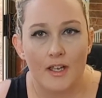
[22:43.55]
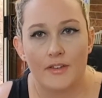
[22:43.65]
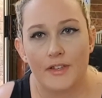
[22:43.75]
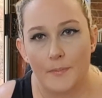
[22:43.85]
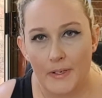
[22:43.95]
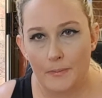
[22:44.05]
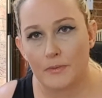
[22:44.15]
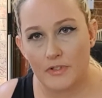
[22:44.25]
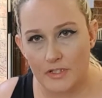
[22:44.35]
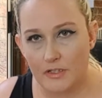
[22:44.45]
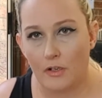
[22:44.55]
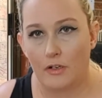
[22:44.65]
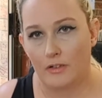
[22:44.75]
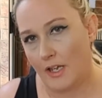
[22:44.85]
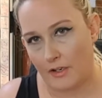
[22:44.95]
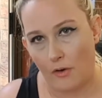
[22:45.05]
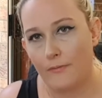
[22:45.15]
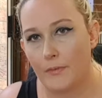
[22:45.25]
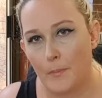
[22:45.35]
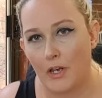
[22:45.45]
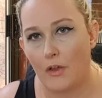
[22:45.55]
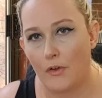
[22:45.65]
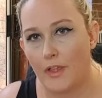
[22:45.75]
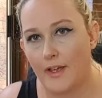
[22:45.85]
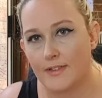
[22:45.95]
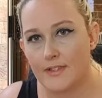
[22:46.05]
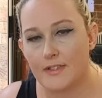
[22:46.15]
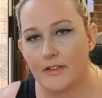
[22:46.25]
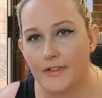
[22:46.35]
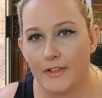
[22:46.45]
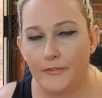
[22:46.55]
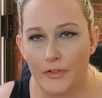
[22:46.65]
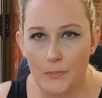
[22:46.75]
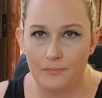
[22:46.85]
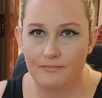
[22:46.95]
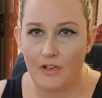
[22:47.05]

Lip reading: and then people just like offer below that. So if you